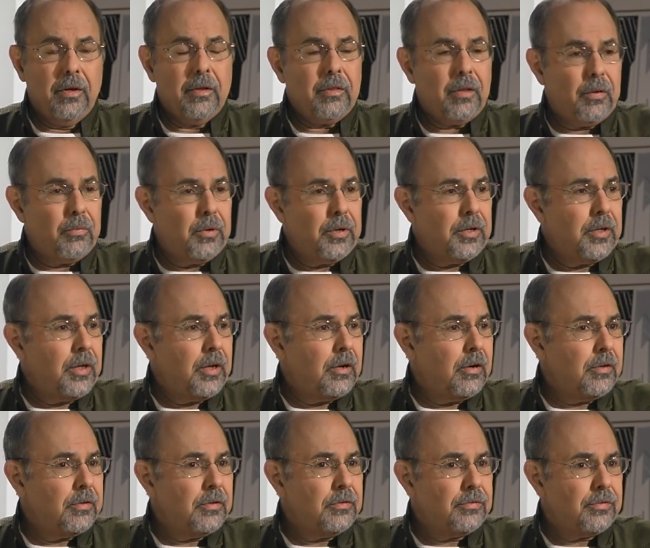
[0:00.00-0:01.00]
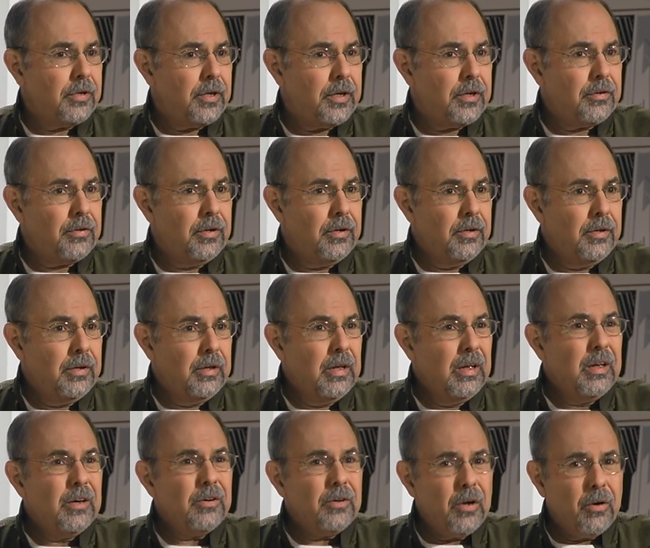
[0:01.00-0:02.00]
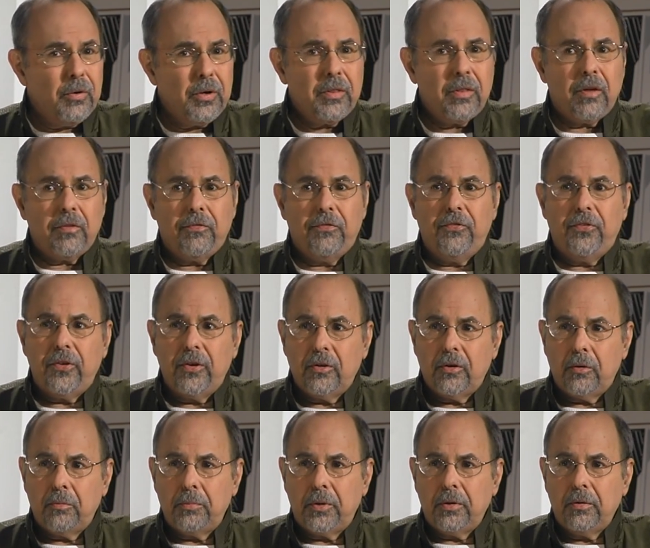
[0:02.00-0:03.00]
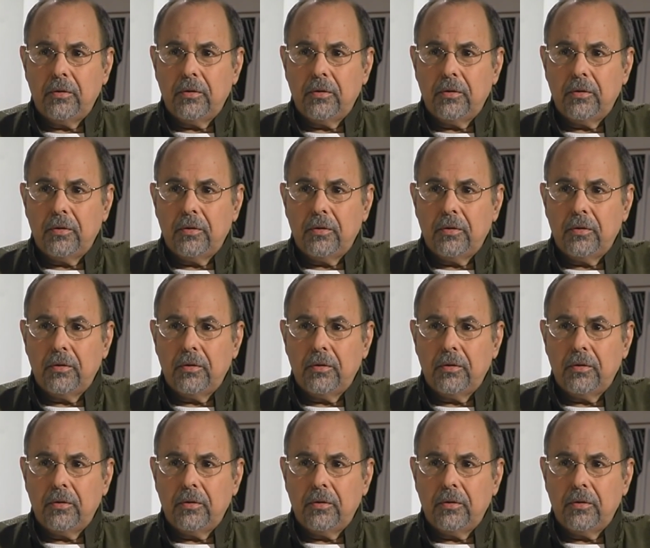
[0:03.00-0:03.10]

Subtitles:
Then when you get on the set, knowing that film,